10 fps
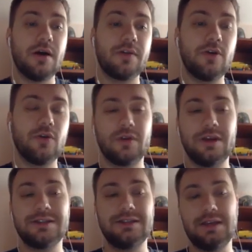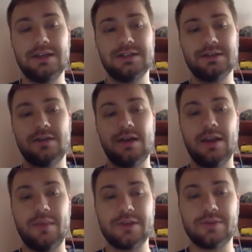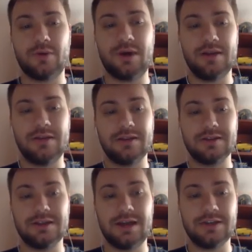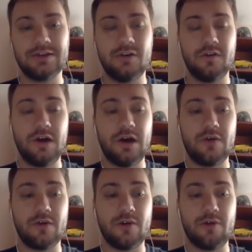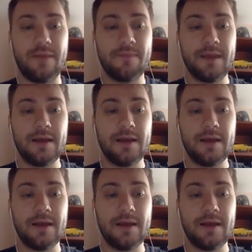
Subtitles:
The who list is the elements provided inside of our array.